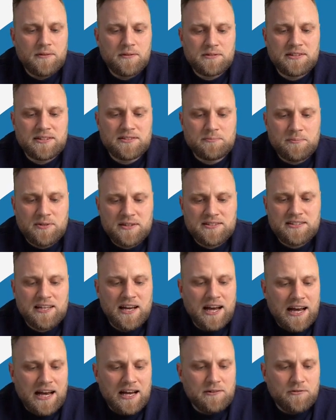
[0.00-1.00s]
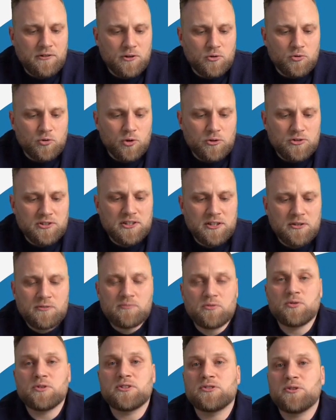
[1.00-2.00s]
This means I have a gross
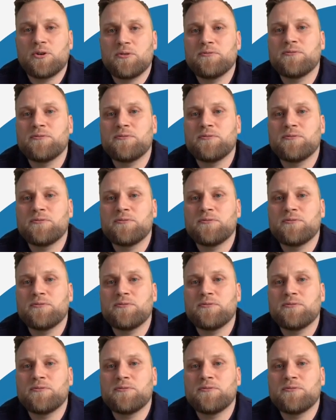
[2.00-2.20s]
invoice of